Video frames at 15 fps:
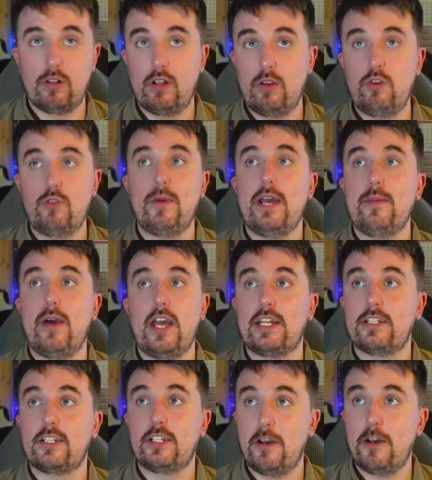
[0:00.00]
blew my
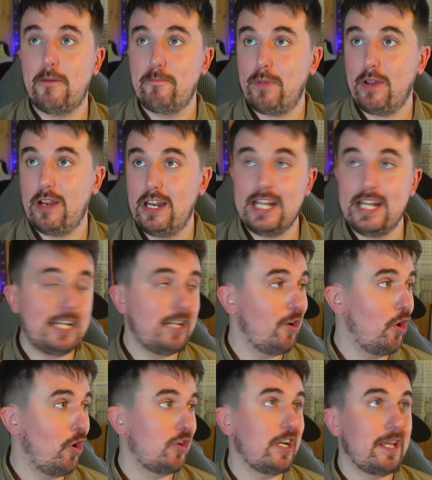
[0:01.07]
mind, completely and
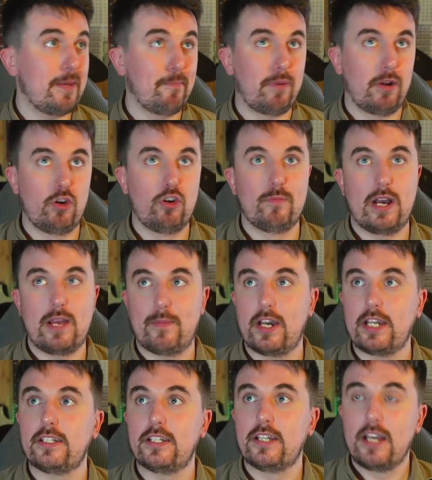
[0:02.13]
utterly blew my
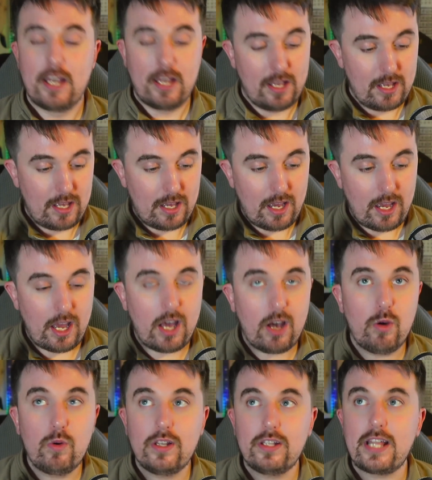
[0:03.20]
mind.
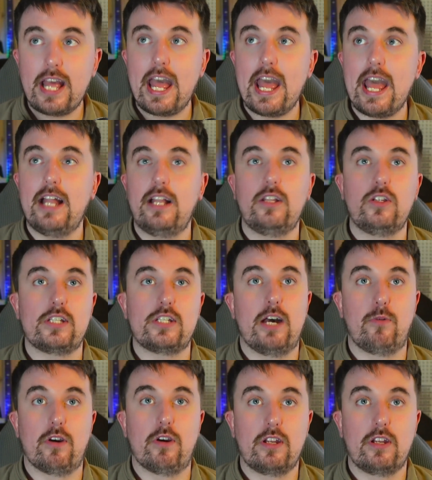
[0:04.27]
How the hell does that work?